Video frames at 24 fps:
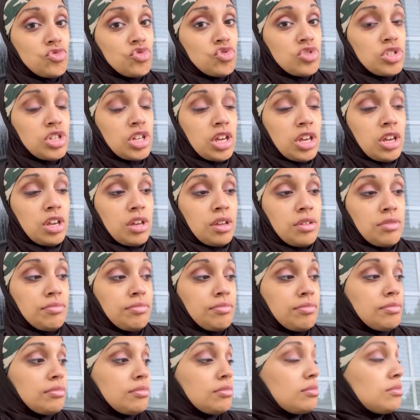Yeah,
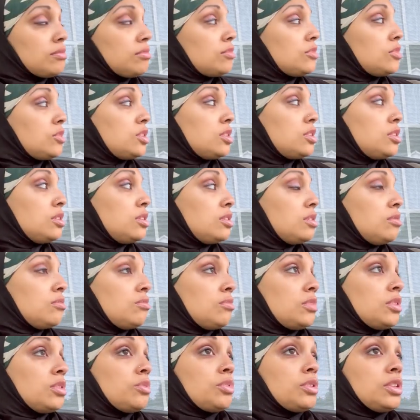
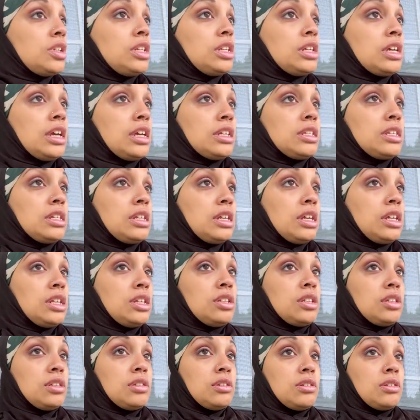my bunny died today,
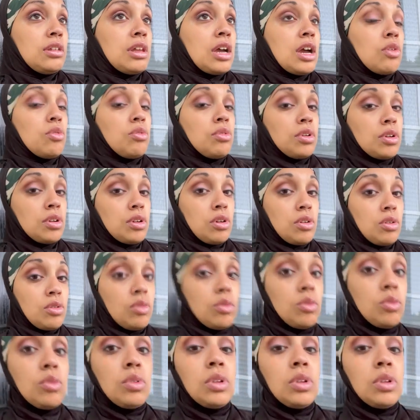just an hour ago.